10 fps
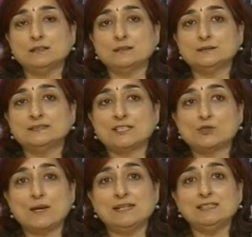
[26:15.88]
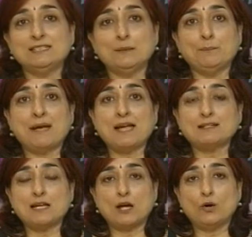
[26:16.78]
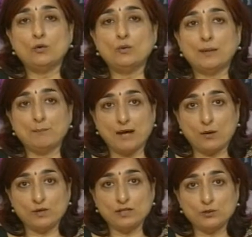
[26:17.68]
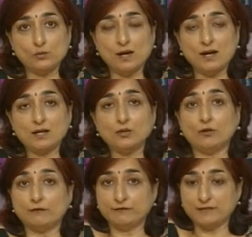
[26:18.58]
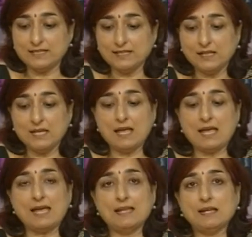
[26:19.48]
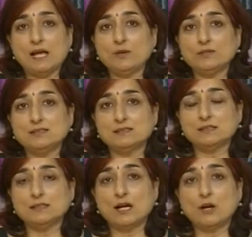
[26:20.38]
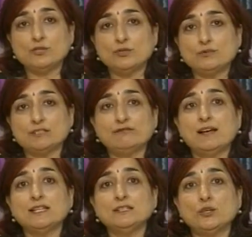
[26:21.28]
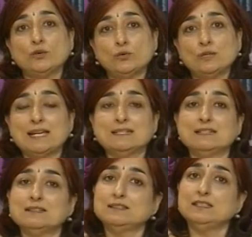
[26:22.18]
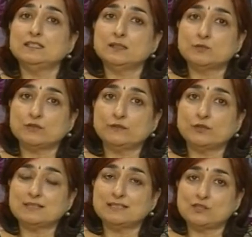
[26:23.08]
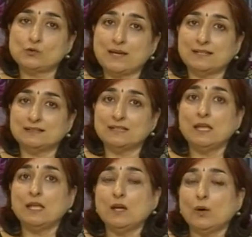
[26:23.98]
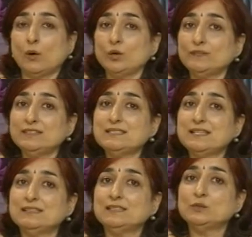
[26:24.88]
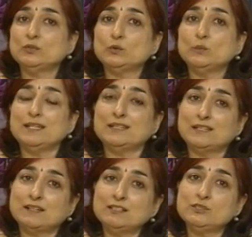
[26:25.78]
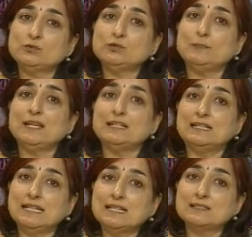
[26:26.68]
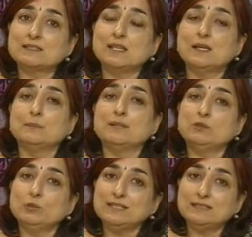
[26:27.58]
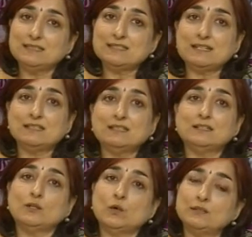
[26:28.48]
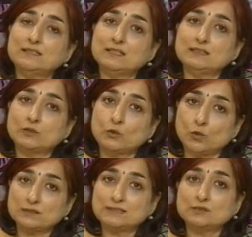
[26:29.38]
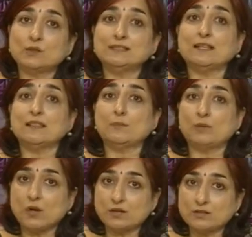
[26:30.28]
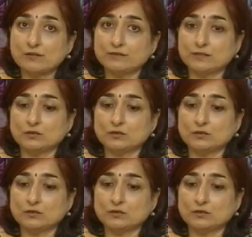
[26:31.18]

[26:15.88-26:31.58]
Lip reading: sexuality impact how empowered you are or feel, and how do you define your own identity in terms of your sexuality? All of these ideas also, we encourage you to make links between these ideas and all the other courses, all the other blocks of this